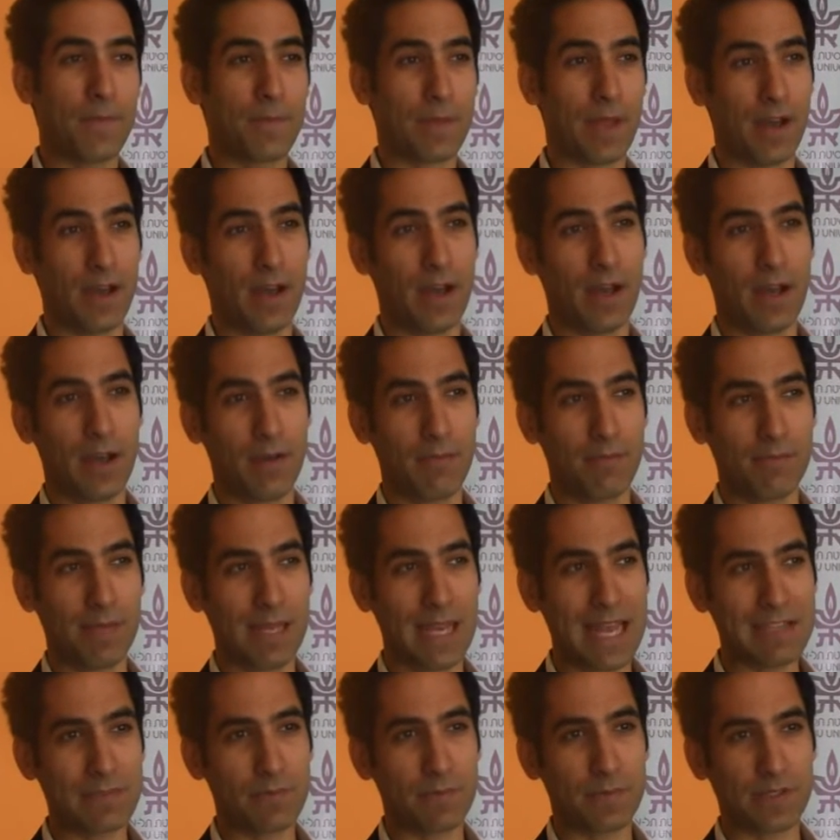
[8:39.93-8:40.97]
My
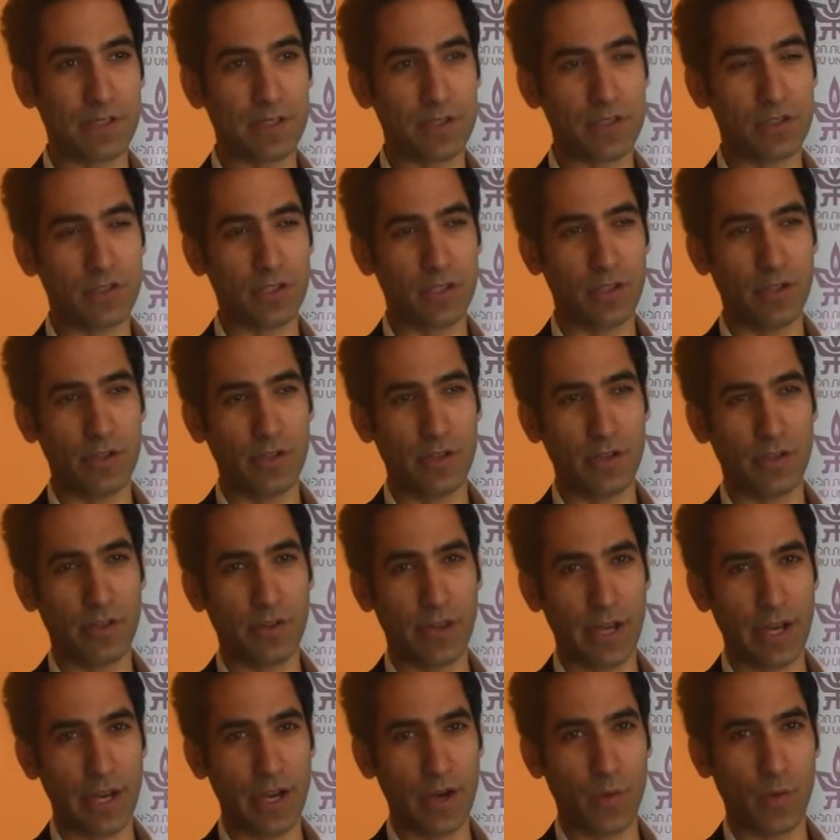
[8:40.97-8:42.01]
last position
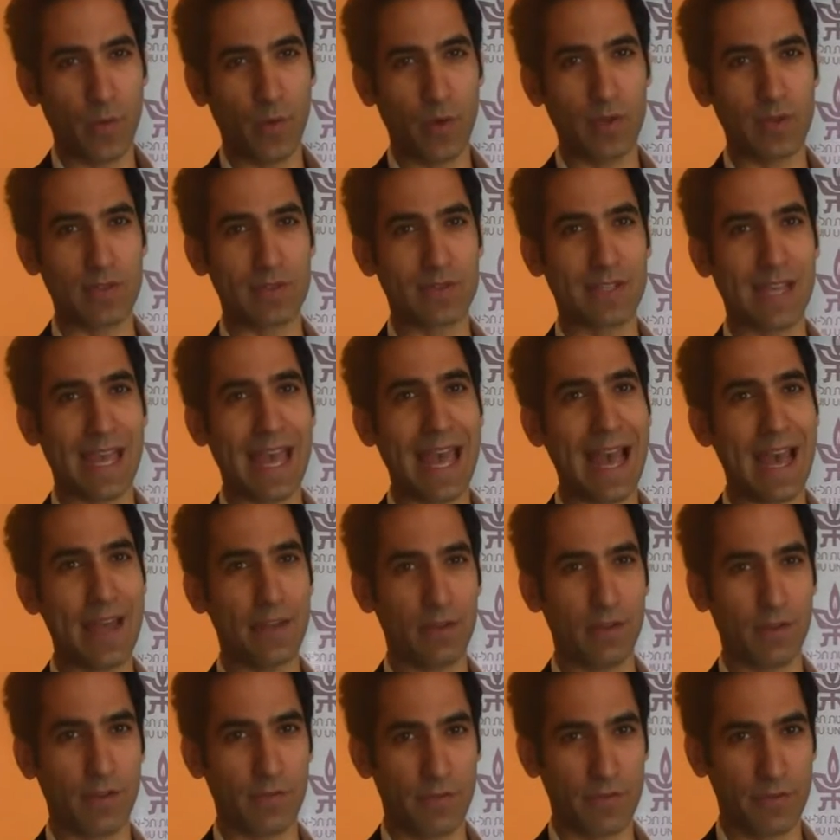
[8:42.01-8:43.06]
there was the
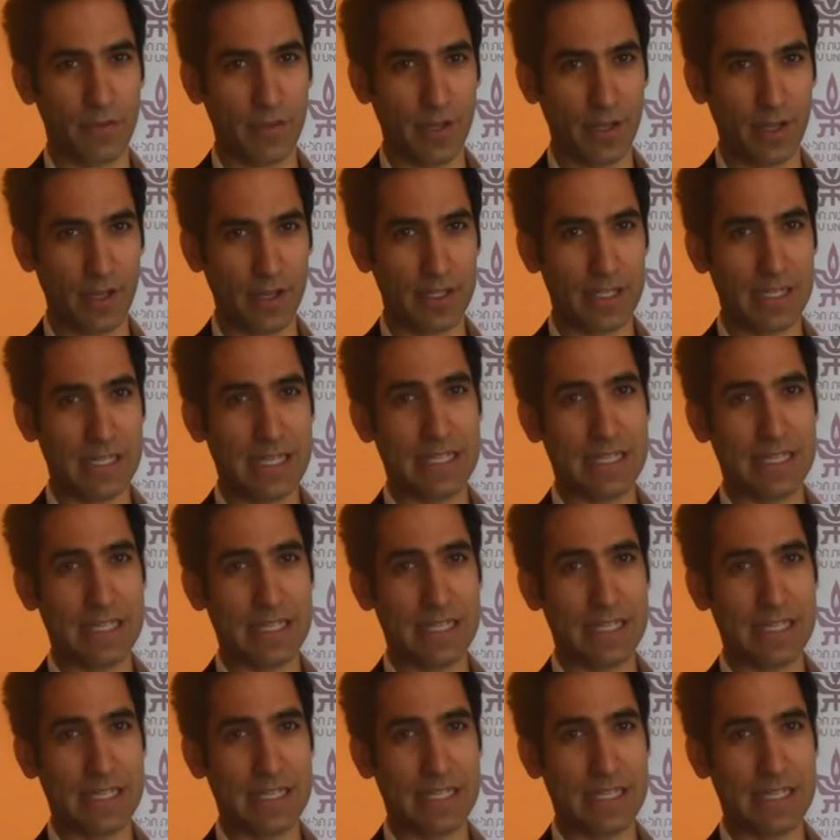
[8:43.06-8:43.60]
head of the